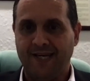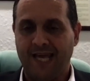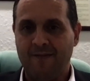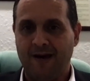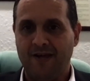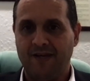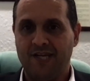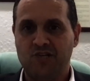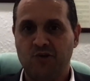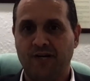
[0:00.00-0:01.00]
came out and
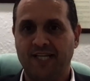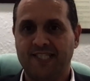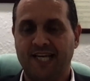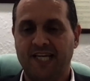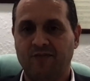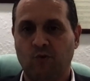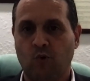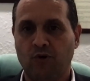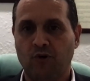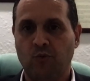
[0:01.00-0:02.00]
issued an executive
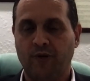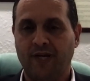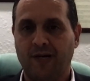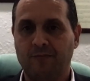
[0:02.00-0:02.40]
order when it